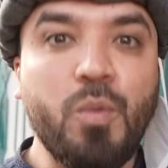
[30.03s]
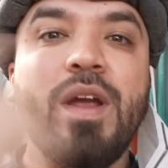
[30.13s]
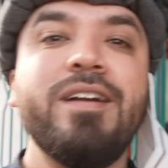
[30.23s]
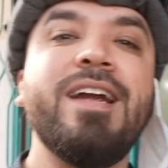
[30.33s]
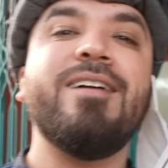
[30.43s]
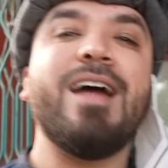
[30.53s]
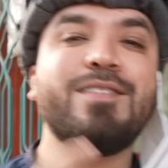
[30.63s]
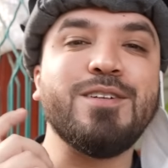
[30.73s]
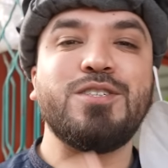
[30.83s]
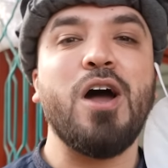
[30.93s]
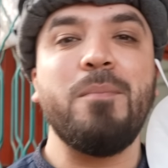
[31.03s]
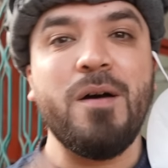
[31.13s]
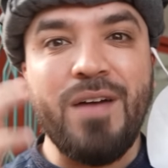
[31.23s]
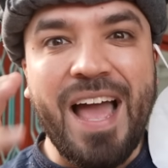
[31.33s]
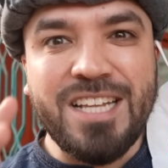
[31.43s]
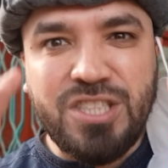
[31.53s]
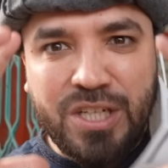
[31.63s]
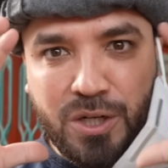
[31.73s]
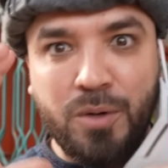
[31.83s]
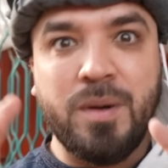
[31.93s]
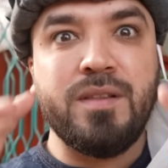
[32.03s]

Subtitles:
we are here at the shop of Haji Umar,